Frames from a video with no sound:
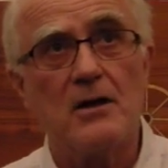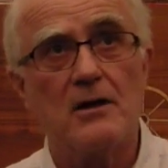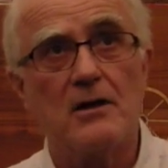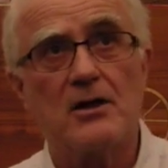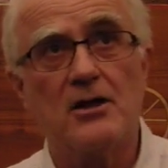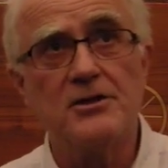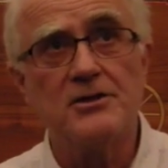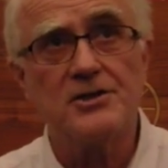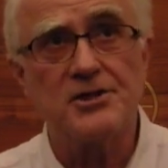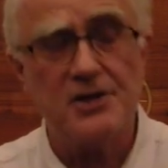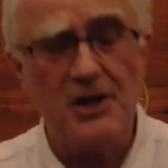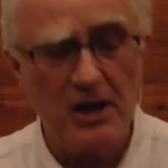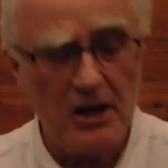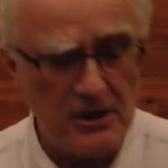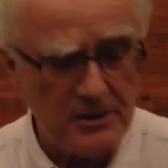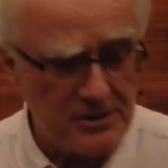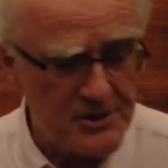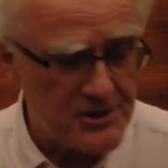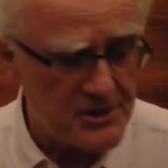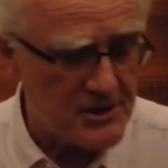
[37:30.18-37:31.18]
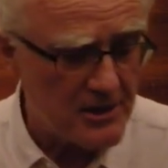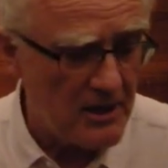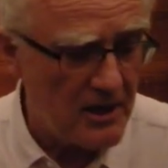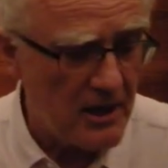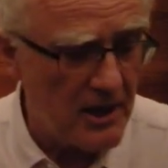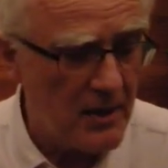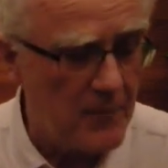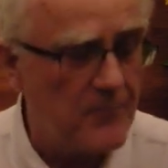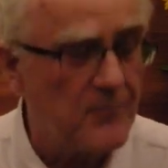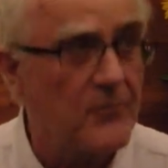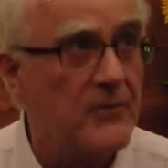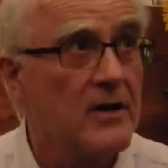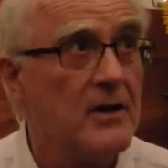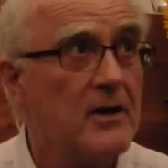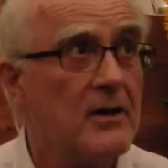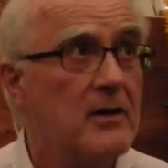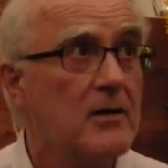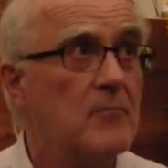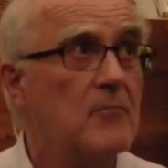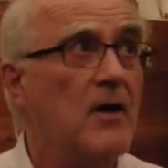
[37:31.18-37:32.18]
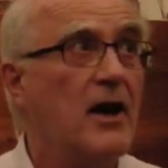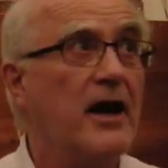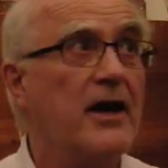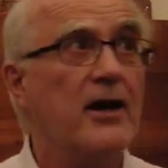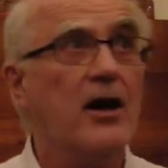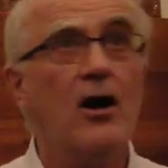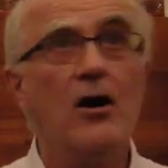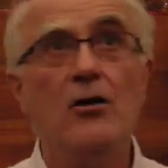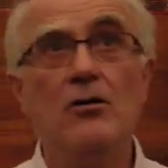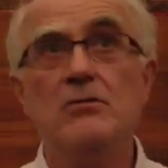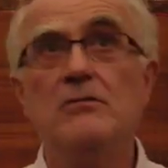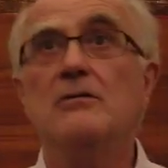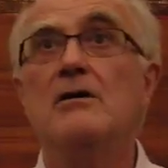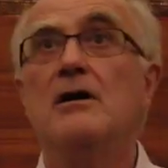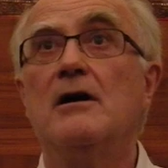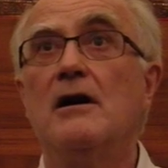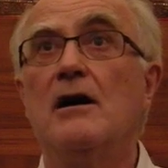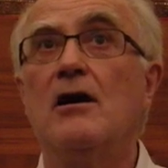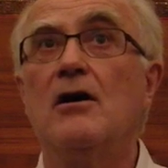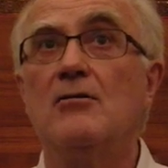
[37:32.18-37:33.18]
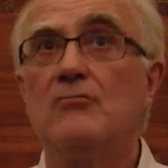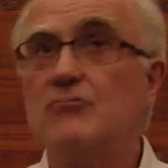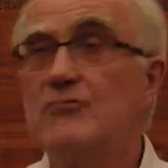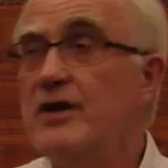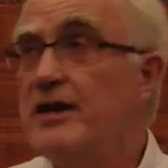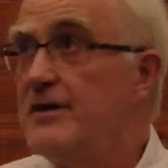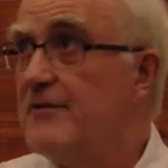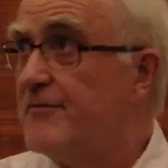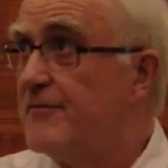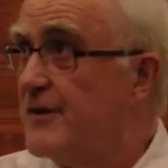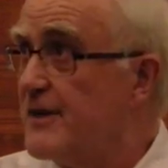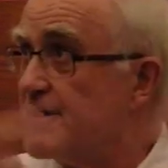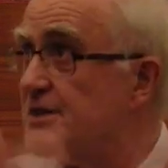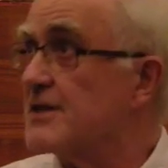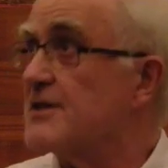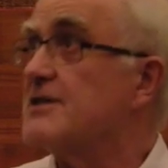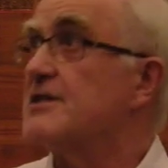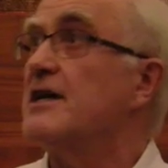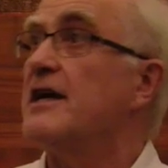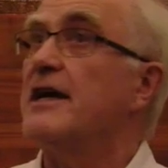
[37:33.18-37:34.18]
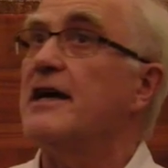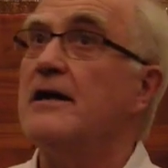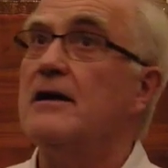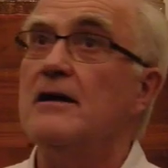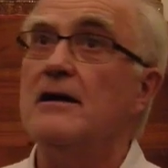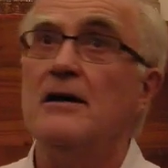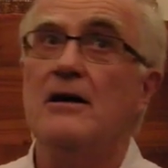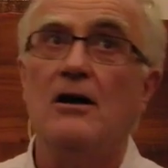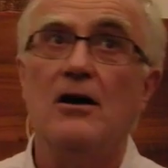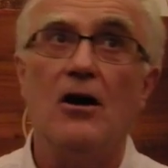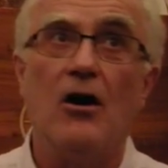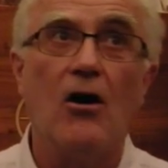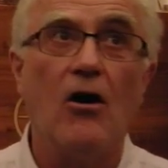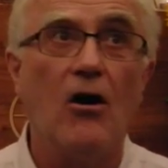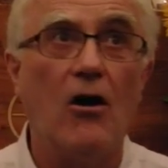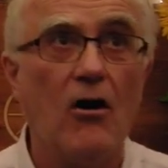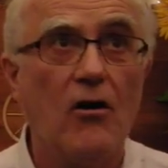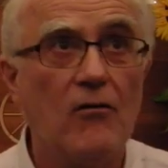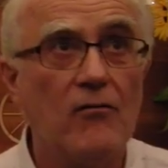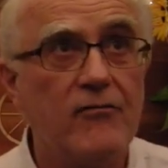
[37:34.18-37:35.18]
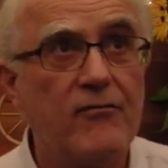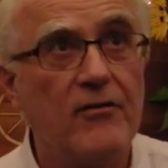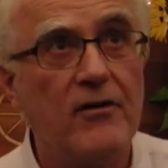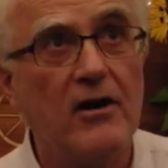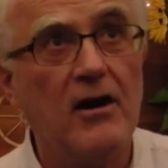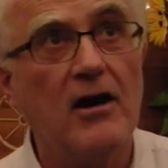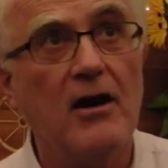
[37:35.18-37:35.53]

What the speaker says: concerns my own revisiting of